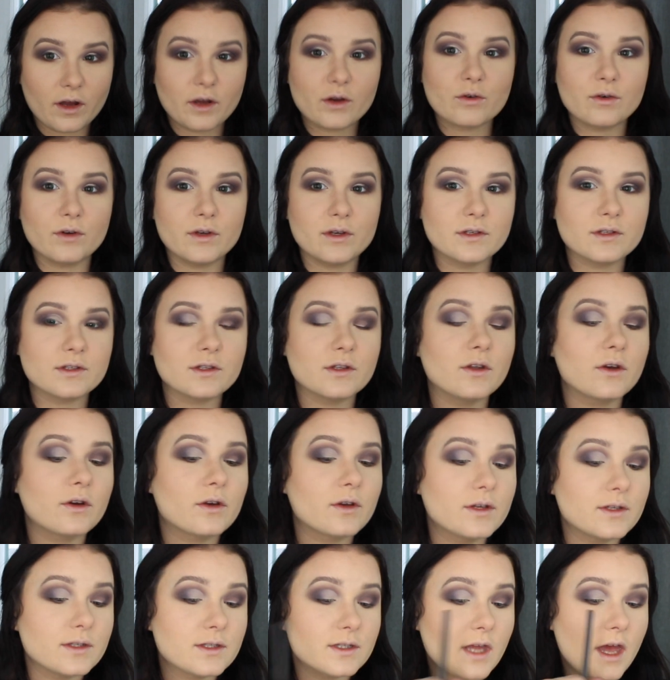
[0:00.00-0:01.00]
cut crease look,
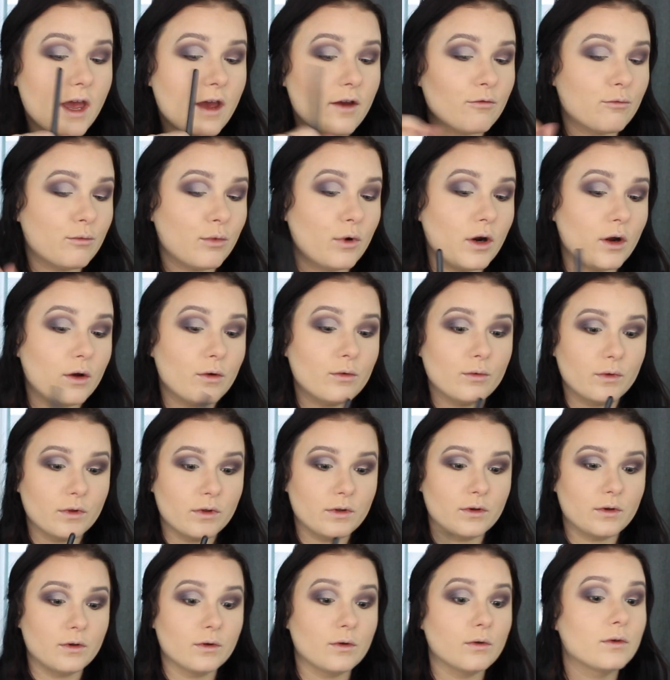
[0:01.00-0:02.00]
is to have brown with
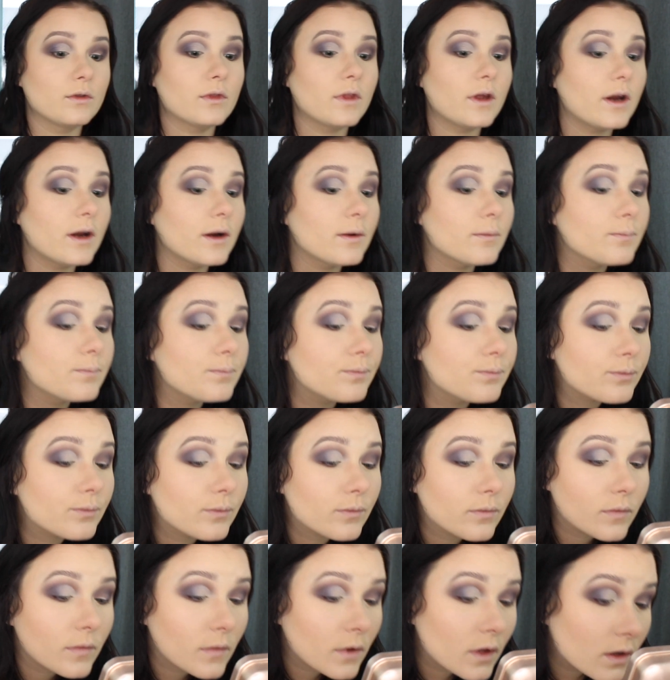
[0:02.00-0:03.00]
nude there.
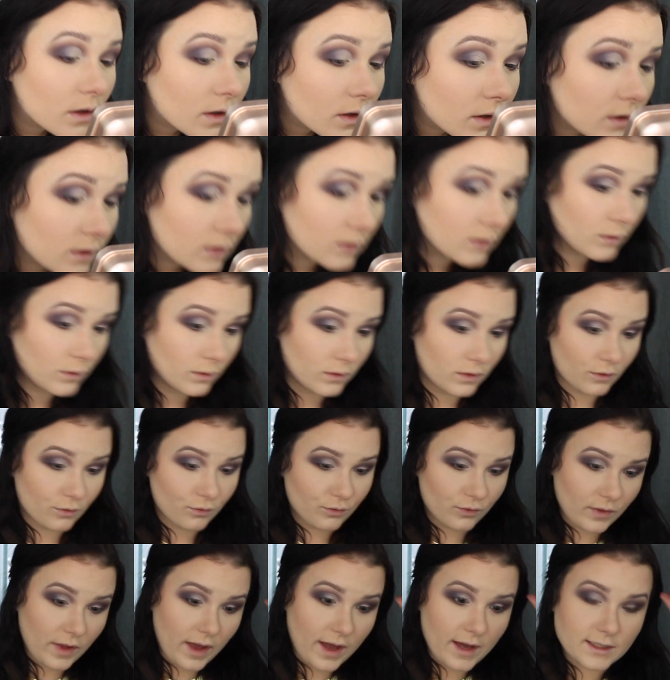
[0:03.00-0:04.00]
The
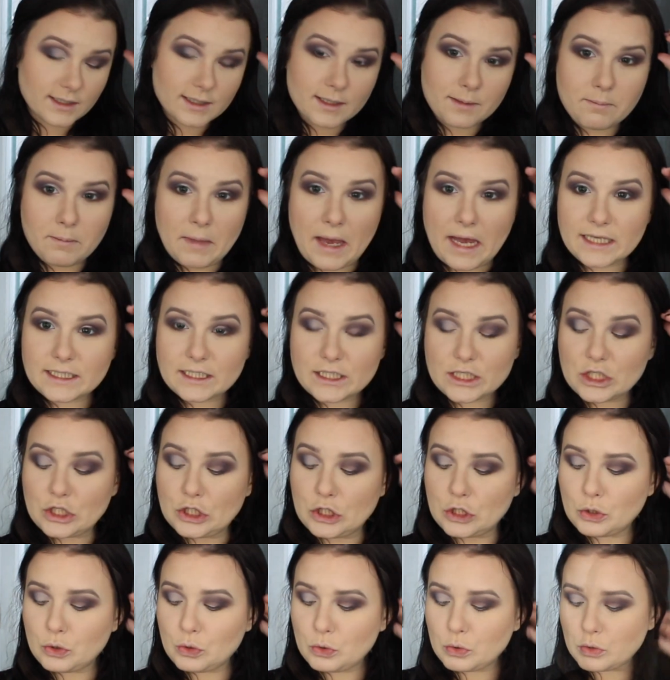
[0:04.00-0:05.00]
flat matte
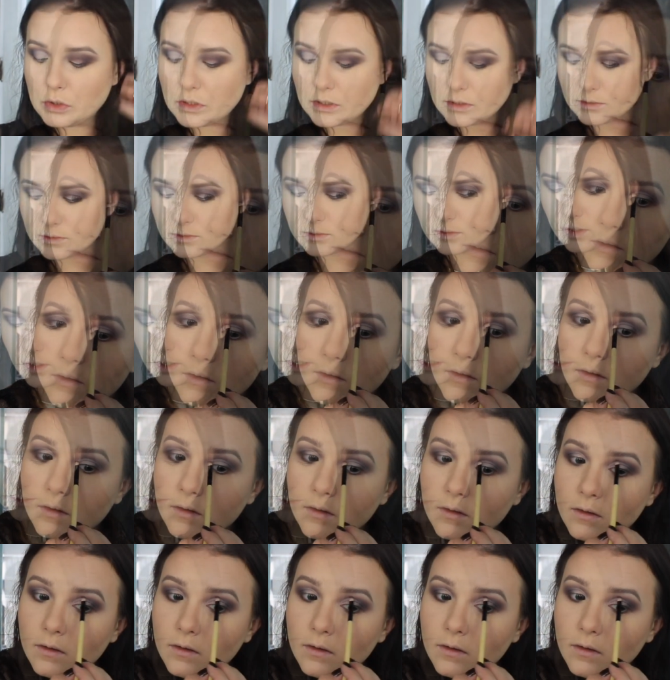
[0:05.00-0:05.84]
nude. Alright.